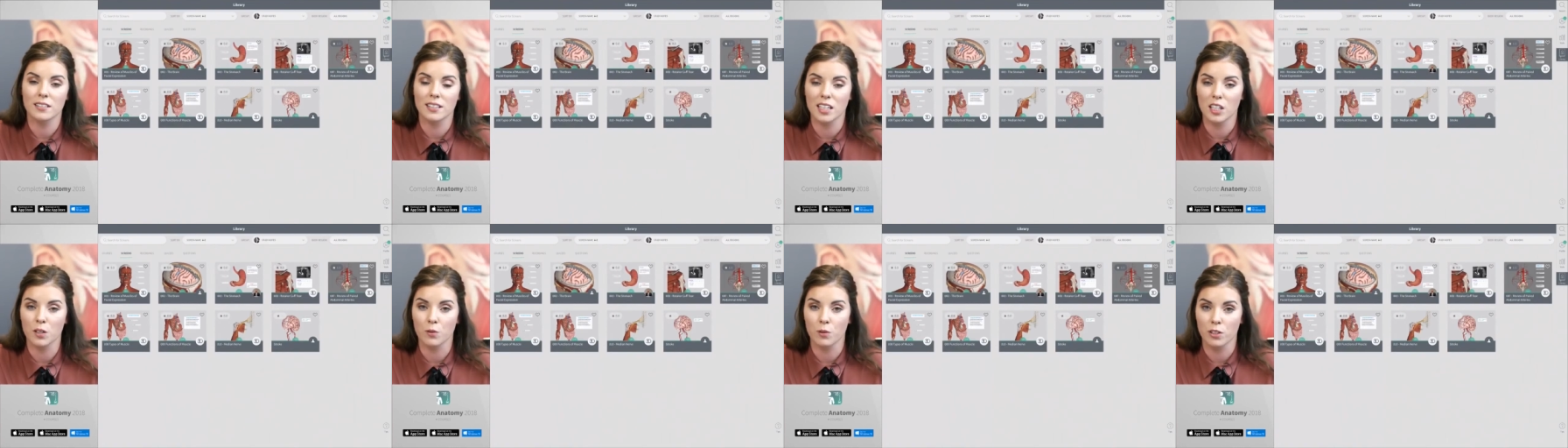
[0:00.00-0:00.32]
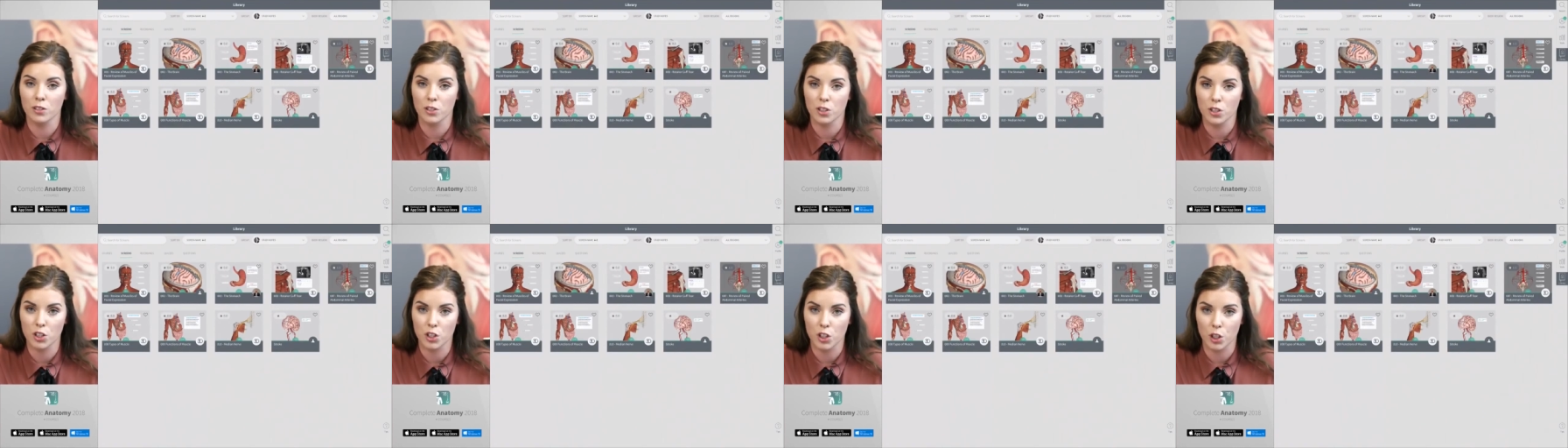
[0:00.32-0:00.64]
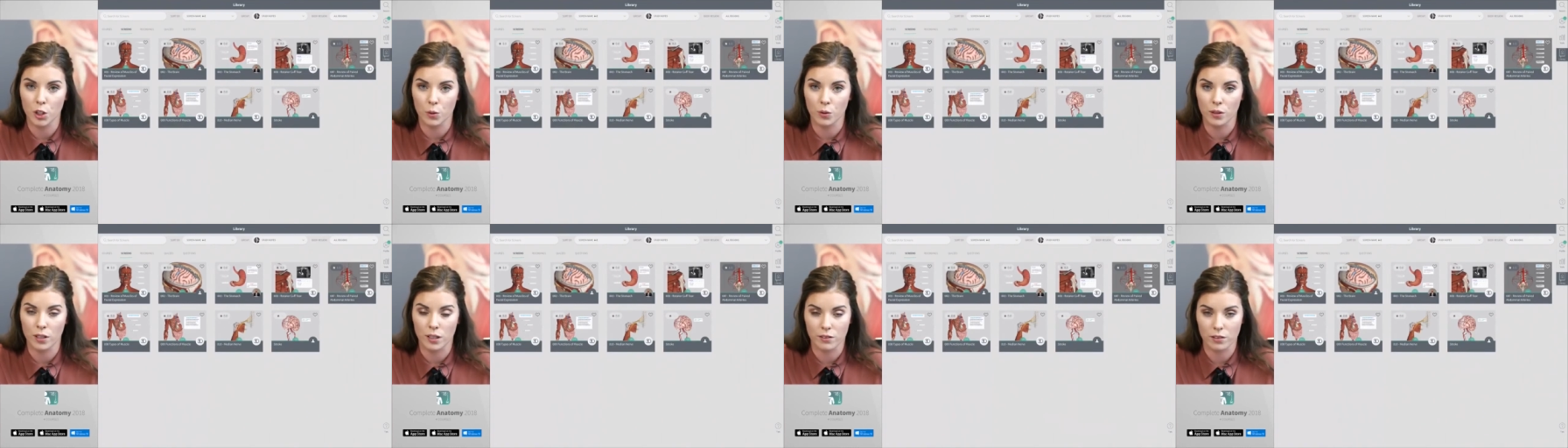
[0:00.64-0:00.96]
that I want to
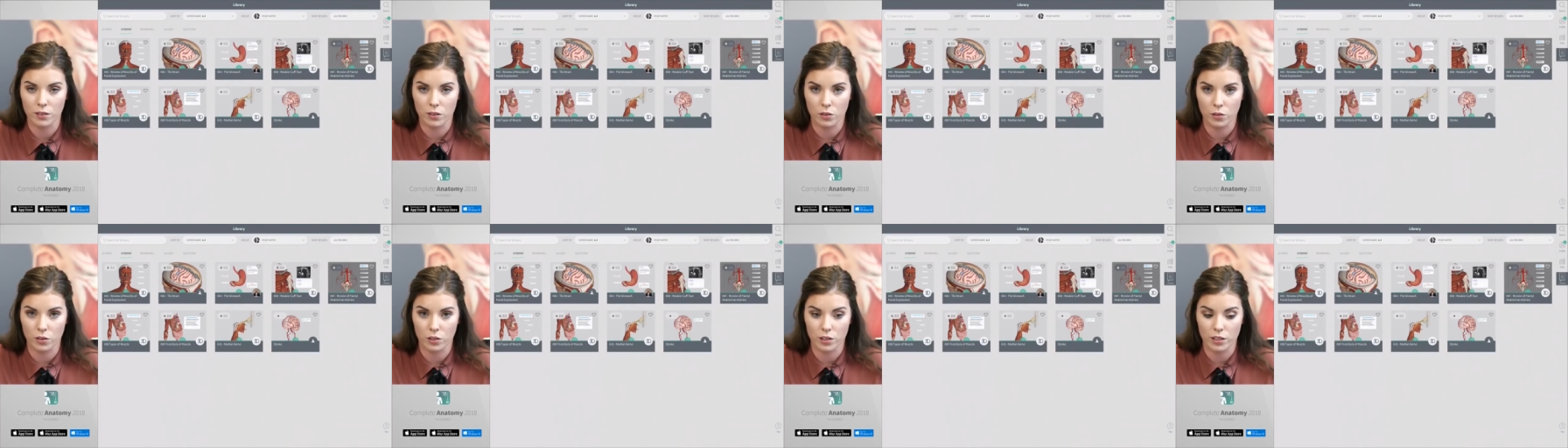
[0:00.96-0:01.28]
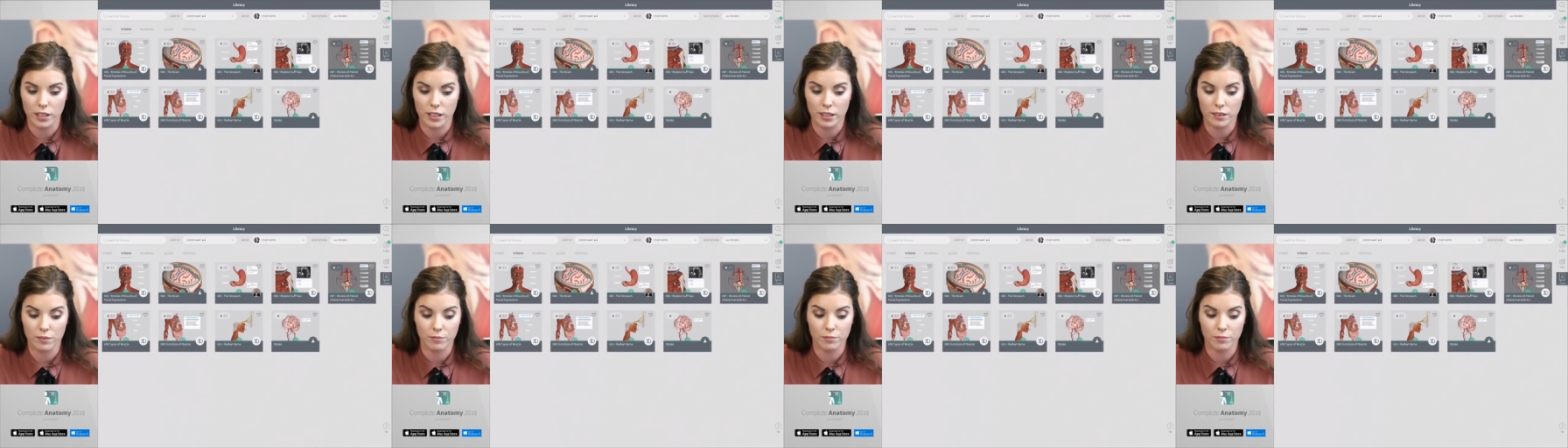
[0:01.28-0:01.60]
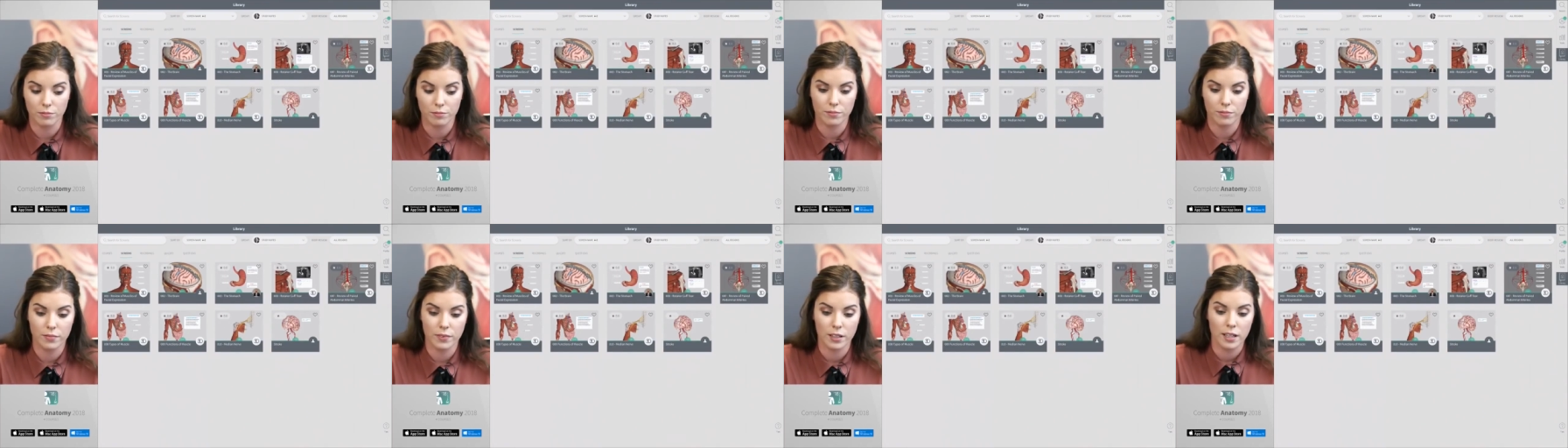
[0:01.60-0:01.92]
show when I'm recording.
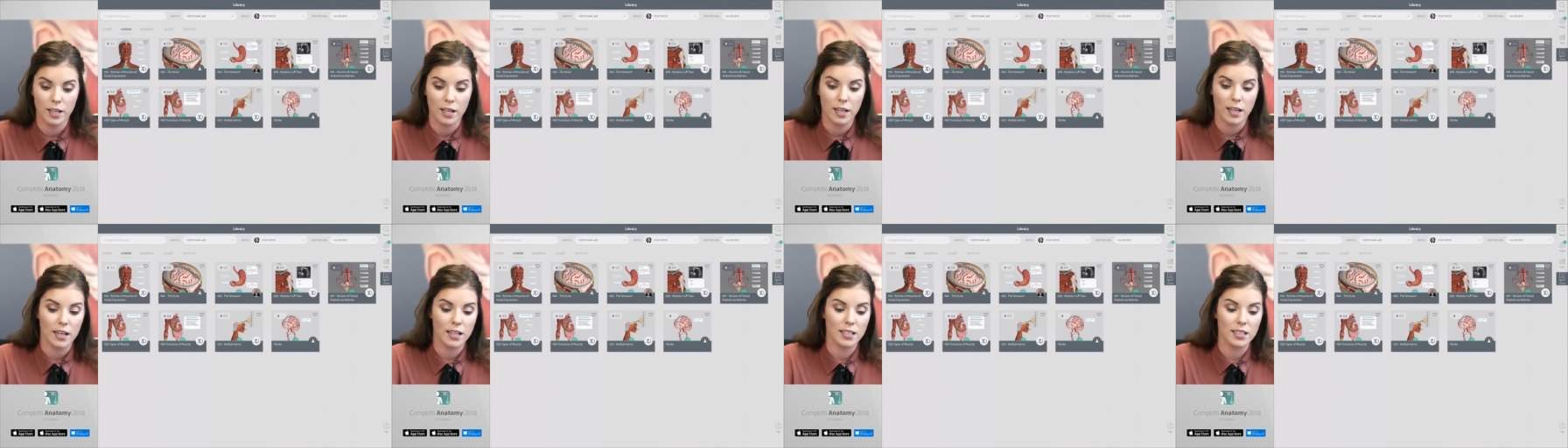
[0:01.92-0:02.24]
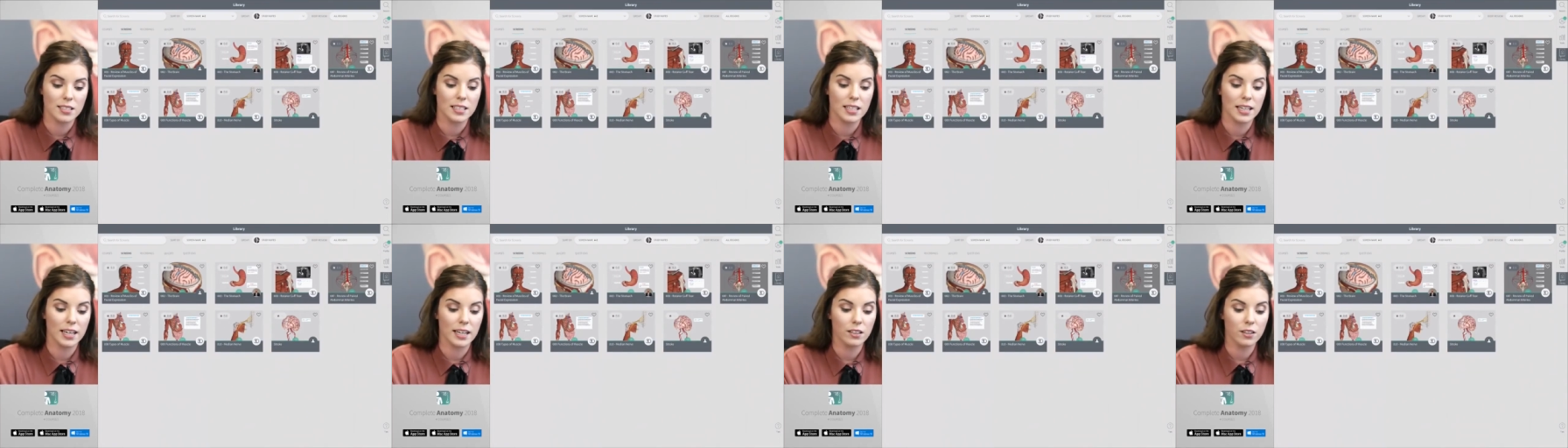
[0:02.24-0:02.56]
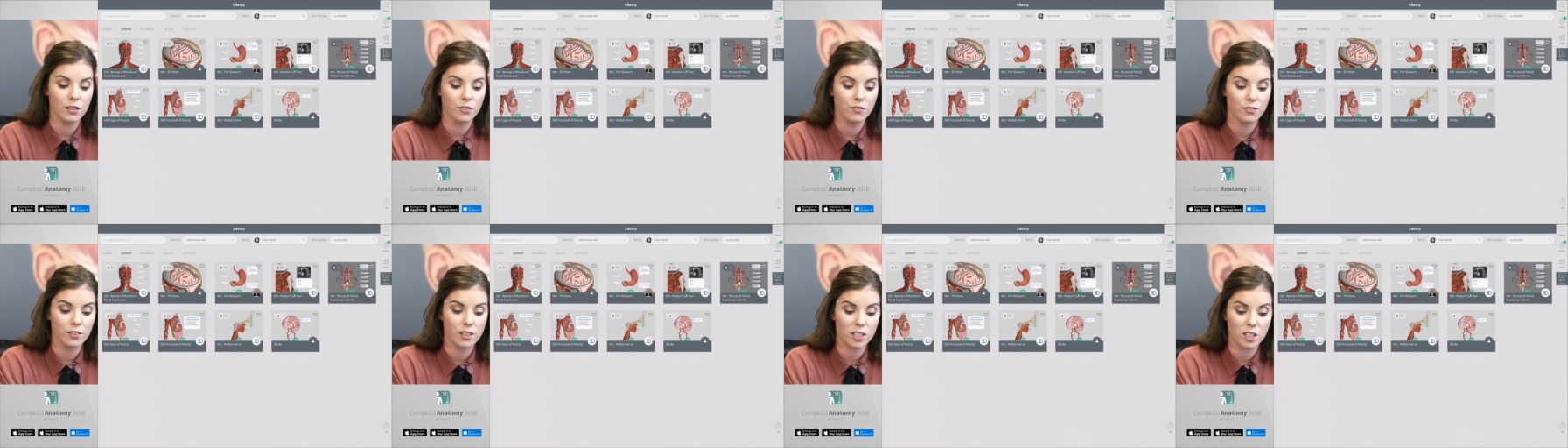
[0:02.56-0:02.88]
I'll select
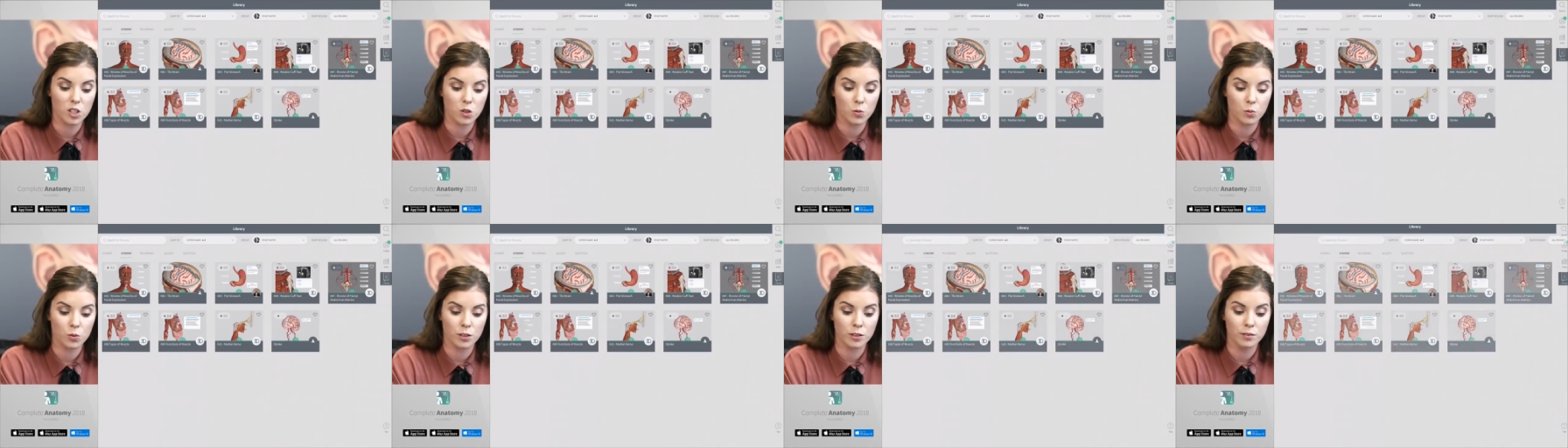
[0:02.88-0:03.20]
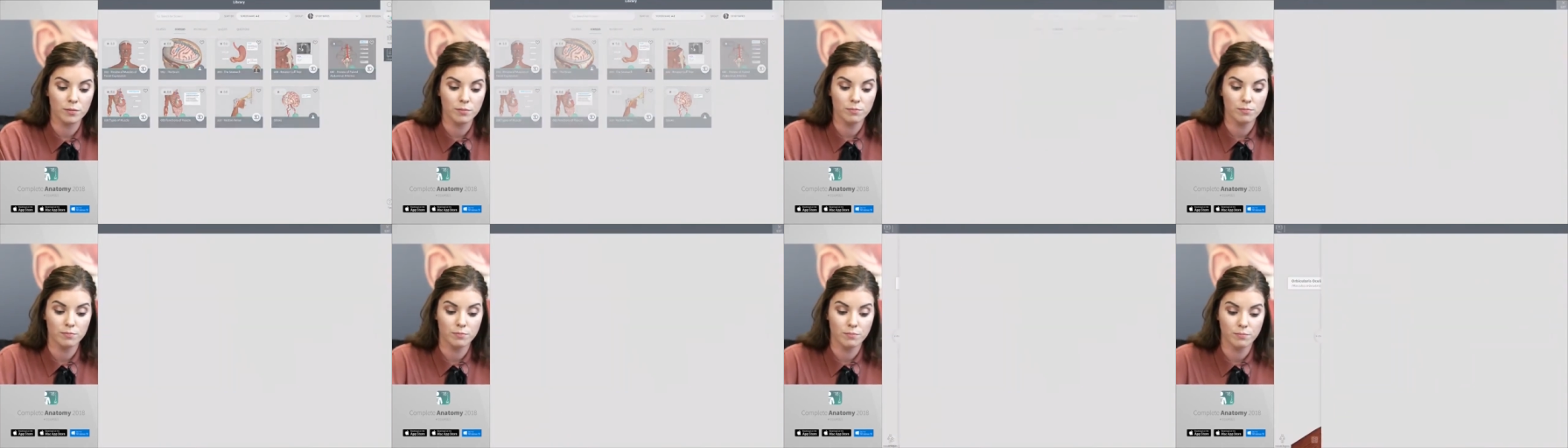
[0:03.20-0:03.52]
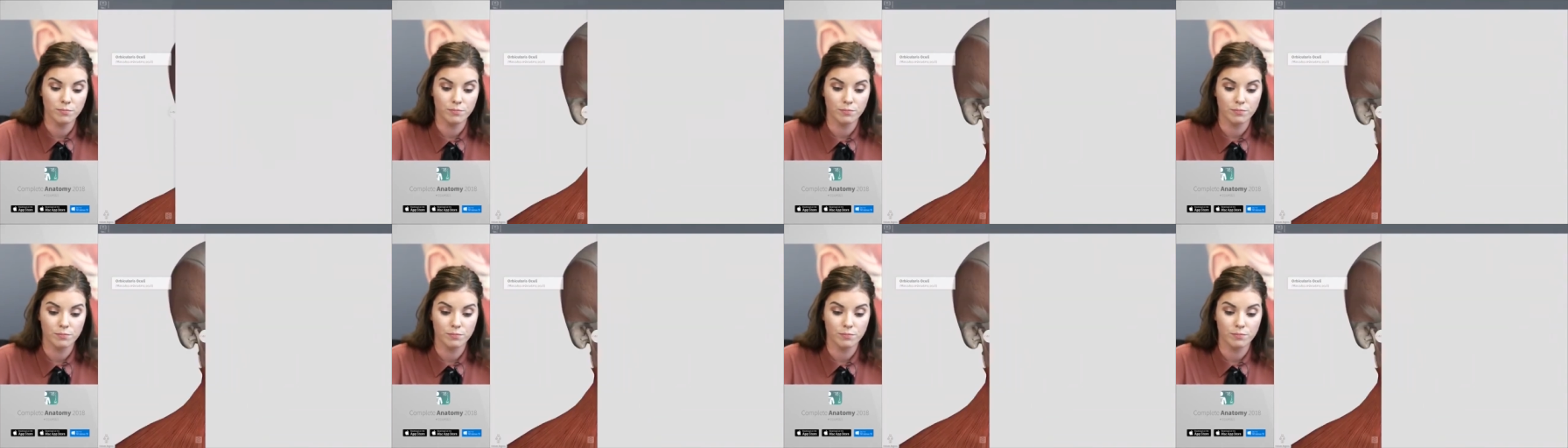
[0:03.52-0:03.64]
the first one,